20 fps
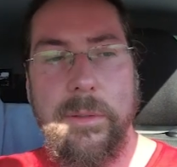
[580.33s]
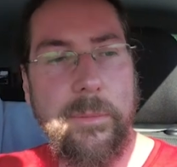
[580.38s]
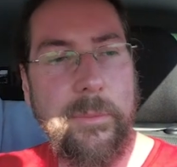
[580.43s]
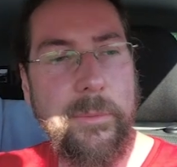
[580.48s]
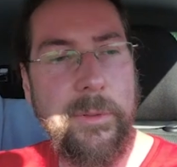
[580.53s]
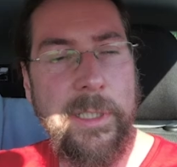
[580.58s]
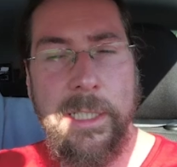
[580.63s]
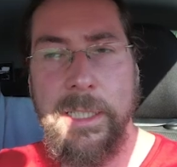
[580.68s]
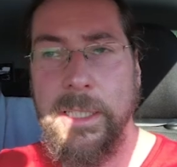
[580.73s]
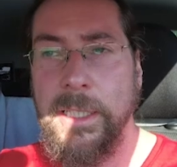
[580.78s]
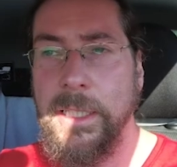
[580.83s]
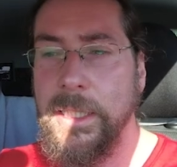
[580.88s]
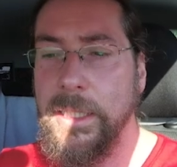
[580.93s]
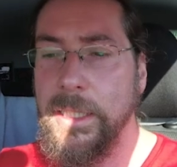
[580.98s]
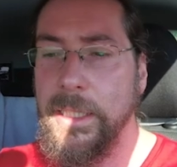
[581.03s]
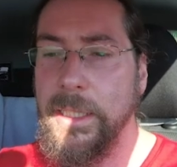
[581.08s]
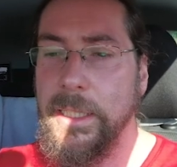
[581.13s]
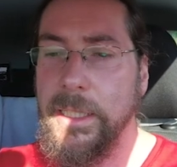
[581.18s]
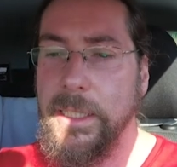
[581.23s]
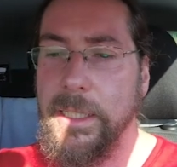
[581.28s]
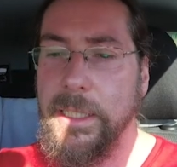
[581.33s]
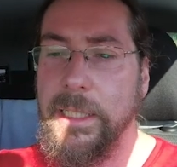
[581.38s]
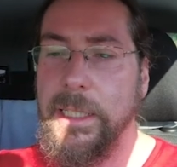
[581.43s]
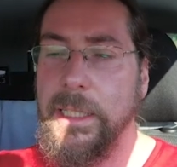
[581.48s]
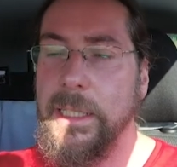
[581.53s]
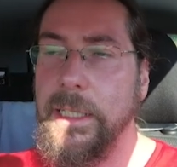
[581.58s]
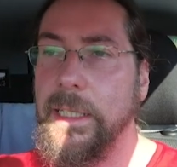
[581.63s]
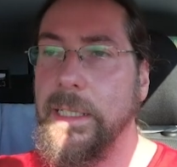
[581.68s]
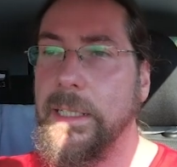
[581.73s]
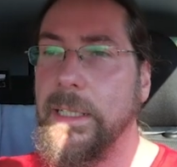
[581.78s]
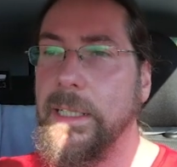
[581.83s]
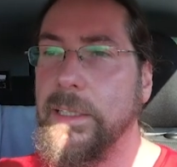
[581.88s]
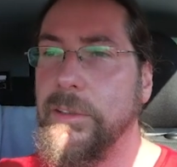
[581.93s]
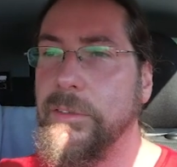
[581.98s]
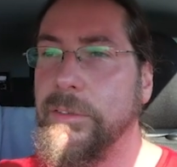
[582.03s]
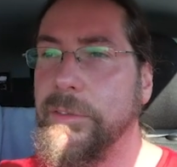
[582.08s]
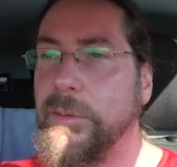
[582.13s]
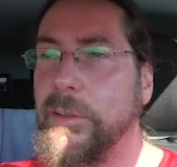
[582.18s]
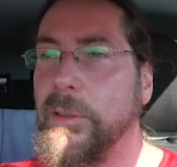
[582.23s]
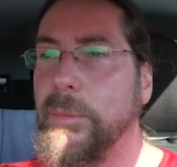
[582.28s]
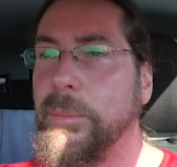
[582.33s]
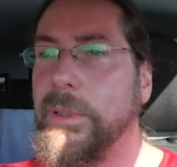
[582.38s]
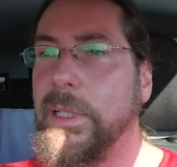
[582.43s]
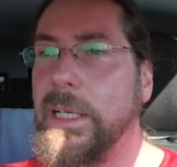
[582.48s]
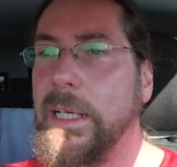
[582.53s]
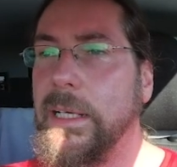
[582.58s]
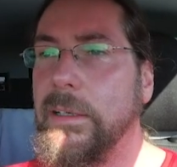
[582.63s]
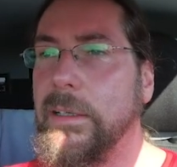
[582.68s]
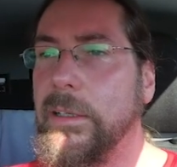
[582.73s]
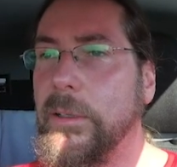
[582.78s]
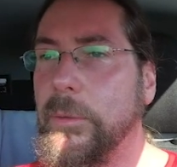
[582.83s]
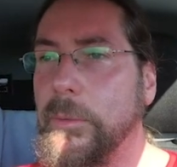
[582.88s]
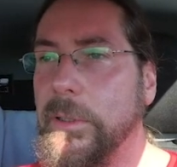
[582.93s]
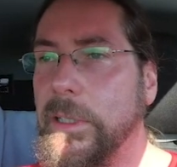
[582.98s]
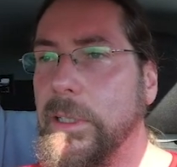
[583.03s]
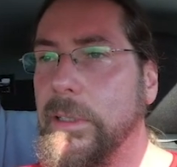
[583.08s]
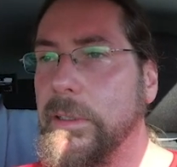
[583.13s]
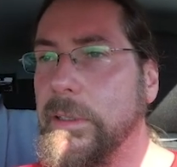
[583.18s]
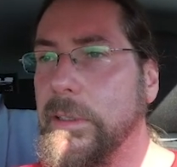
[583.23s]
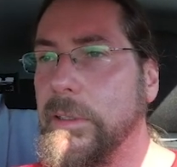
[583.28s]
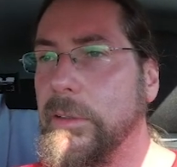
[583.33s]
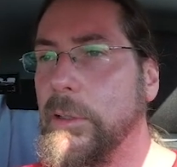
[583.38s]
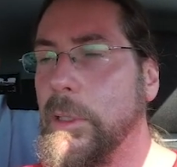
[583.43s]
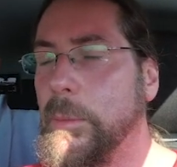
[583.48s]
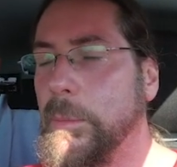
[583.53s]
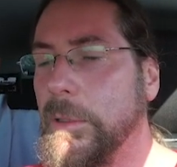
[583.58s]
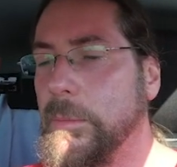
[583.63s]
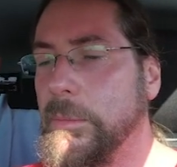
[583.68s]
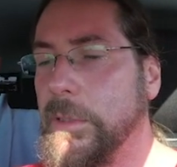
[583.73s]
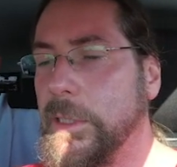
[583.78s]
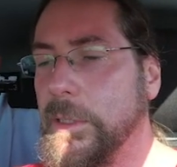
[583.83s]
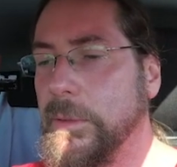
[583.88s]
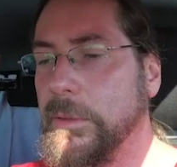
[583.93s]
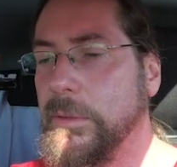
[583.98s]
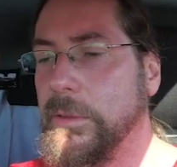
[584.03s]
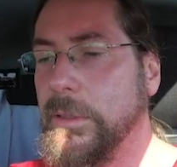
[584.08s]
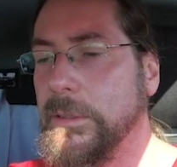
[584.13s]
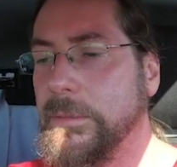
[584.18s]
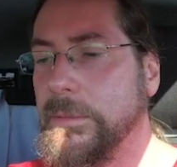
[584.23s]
Whee! That's full power. We are in normal mode.